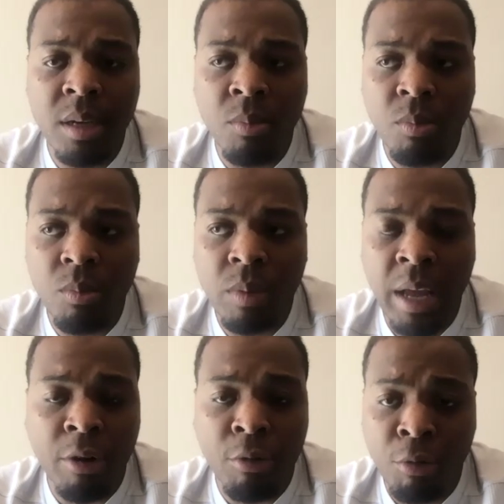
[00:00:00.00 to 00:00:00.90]
And
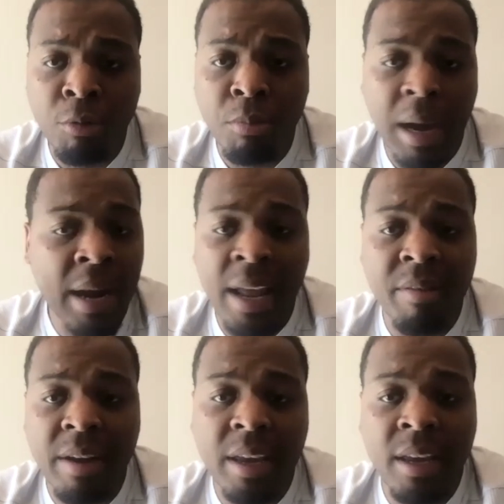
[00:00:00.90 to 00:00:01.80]
that group, I didn't
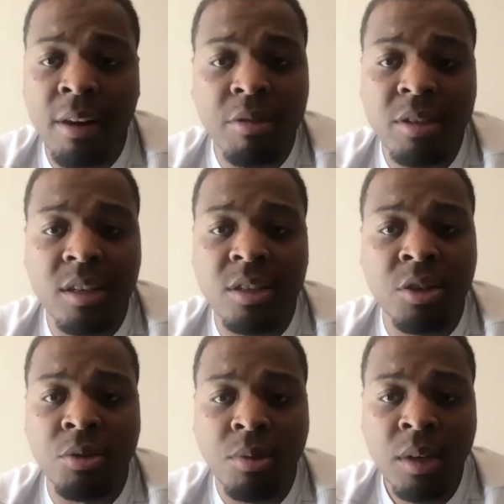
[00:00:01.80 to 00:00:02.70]
have a kid over
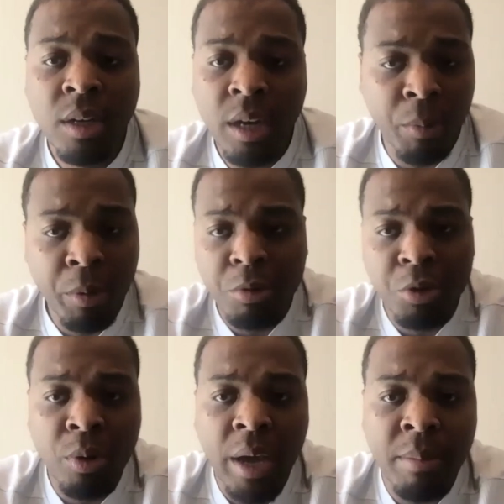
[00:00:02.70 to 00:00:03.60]
6'2", and we were
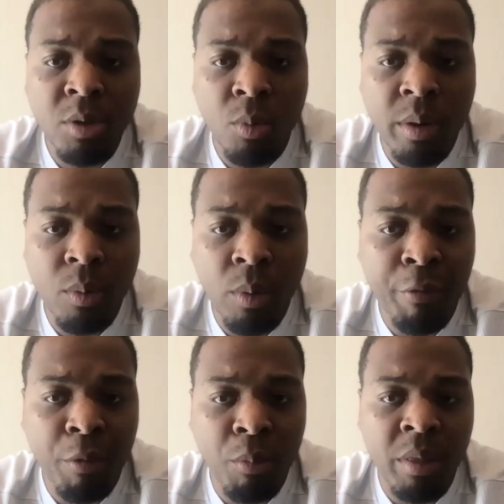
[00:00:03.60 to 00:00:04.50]
2 games away
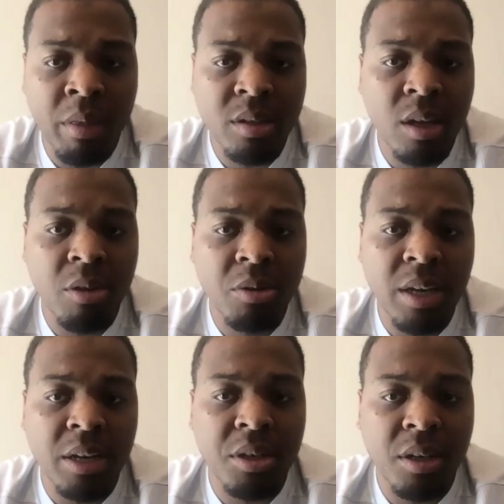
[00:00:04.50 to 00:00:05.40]
from winning the Southern
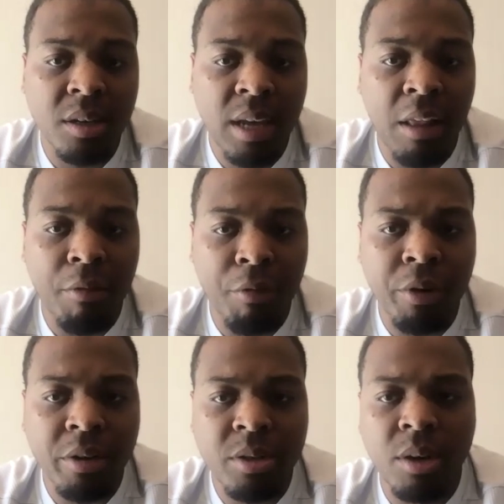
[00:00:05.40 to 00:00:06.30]
section in
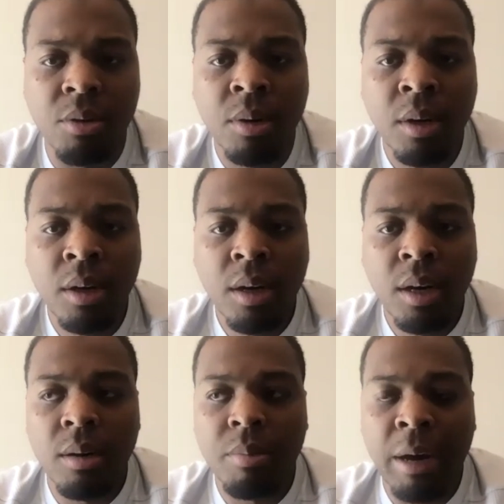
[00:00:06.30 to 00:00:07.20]
California. So
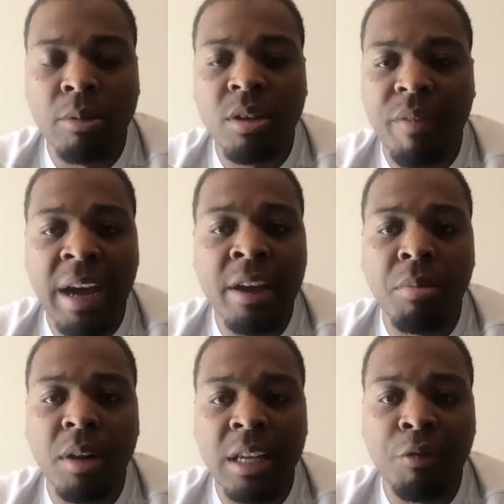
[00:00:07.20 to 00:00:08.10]
that was a
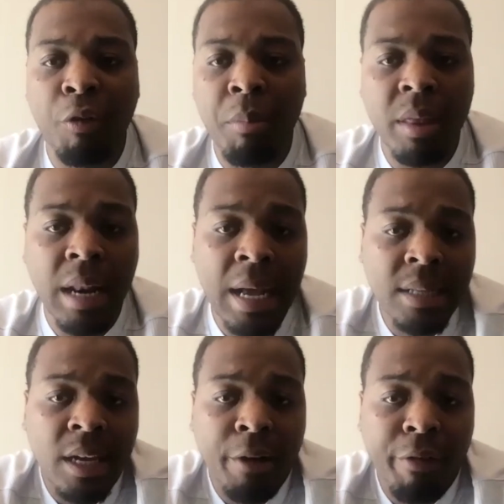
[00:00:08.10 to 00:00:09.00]
valuable lesson for me that I'll
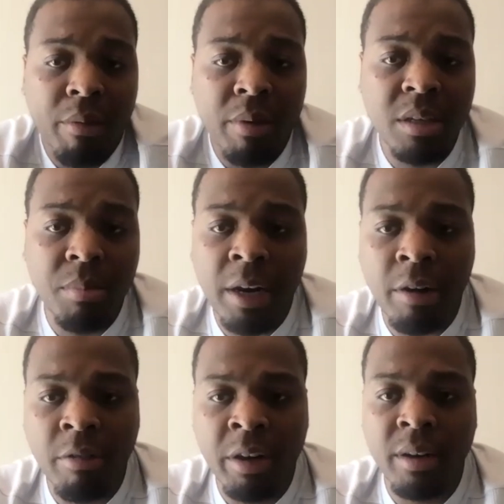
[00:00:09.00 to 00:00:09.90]
take for the rest of my
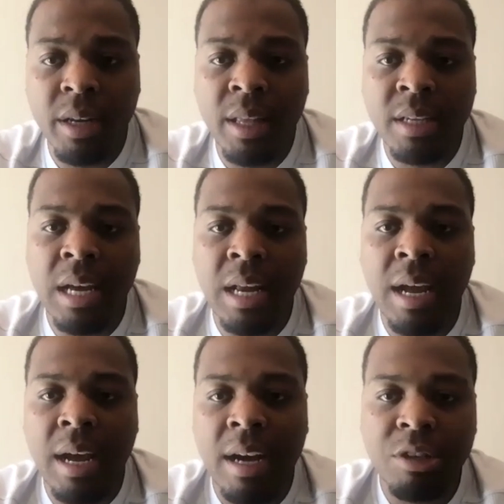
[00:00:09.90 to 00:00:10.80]
career. And that's kind of
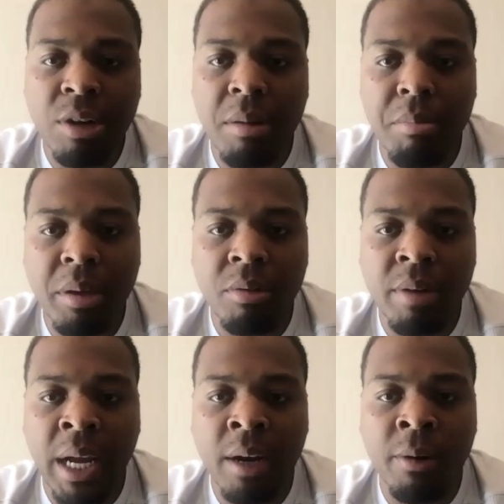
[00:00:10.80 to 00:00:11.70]
how I try to build
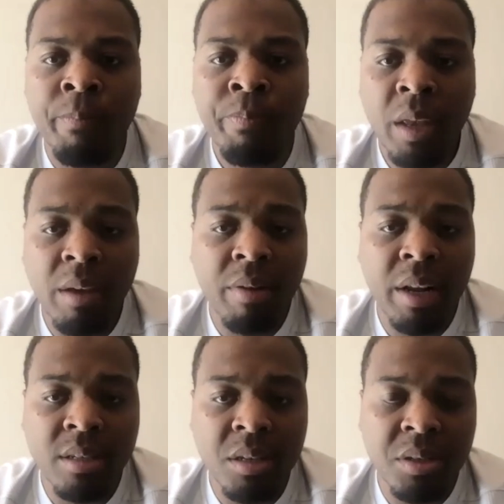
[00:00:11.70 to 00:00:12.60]
now. Even
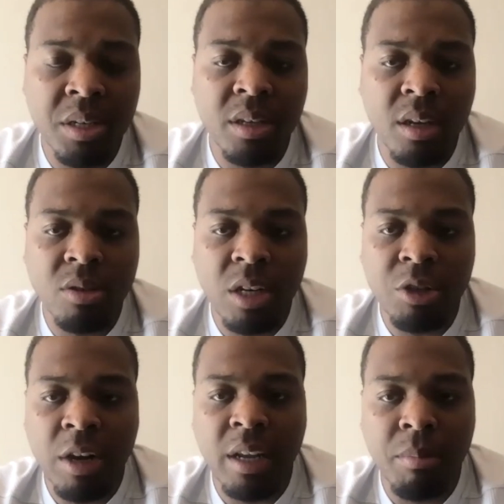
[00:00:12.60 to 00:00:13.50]
as an assistant coach, I
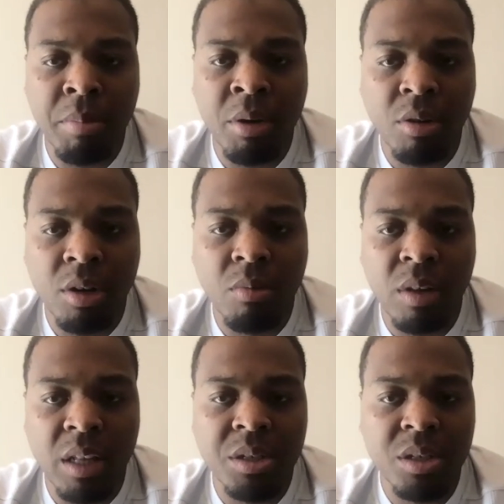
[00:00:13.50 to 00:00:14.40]
try to build good
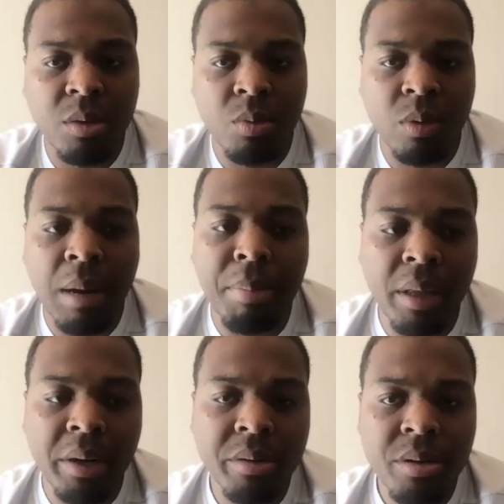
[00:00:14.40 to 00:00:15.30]
relationships with our
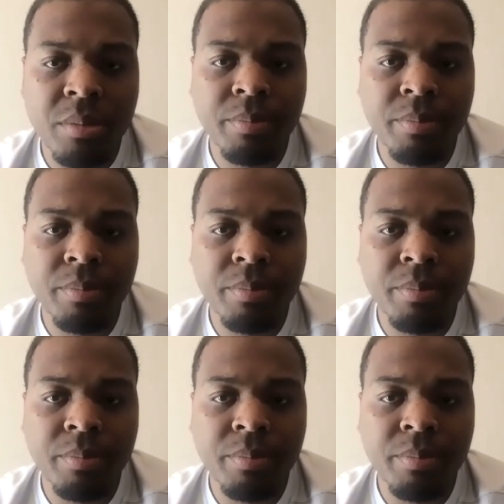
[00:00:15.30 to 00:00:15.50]
players.